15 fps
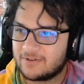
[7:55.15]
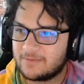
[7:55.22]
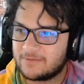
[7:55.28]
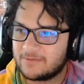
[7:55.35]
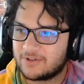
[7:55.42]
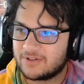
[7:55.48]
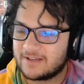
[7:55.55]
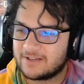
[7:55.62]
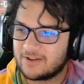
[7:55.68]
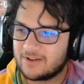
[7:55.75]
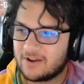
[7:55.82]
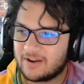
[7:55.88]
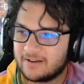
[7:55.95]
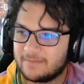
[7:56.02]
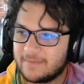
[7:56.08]
So I'm just not
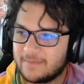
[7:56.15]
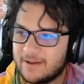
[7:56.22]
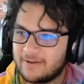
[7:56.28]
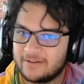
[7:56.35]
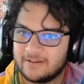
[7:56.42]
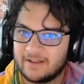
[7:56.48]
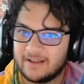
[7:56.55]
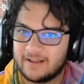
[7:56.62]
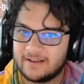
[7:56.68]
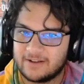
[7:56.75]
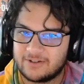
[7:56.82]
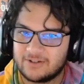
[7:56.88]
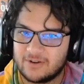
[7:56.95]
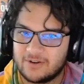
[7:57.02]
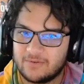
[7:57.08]
talking about it and
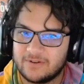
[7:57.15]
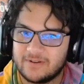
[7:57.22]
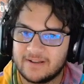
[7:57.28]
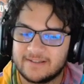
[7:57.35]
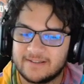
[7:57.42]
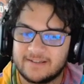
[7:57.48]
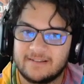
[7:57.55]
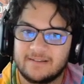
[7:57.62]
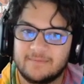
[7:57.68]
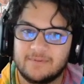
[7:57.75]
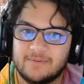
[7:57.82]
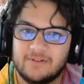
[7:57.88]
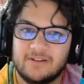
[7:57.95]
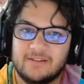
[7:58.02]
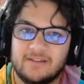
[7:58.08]
not showing you guys anything.
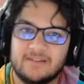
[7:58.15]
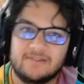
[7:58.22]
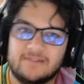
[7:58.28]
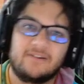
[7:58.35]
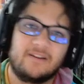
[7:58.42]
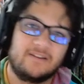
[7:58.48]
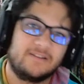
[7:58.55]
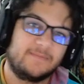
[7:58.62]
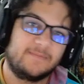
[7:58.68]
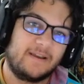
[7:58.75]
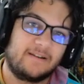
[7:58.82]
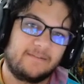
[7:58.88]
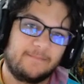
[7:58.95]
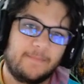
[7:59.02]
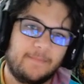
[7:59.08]
But look at this. Okay, he's
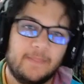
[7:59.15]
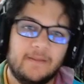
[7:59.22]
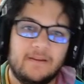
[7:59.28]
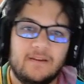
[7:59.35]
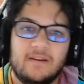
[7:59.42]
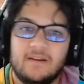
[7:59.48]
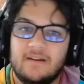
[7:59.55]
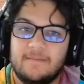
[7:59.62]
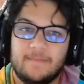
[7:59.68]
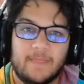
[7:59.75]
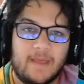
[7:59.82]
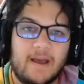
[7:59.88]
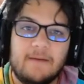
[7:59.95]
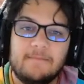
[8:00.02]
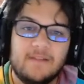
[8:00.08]
back.
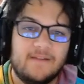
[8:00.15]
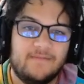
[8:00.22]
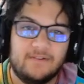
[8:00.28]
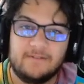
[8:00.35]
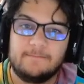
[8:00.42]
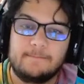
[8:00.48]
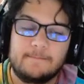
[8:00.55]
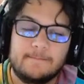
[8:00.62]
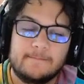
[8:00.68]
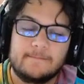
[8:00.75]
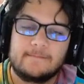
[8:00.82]
I'm loving him.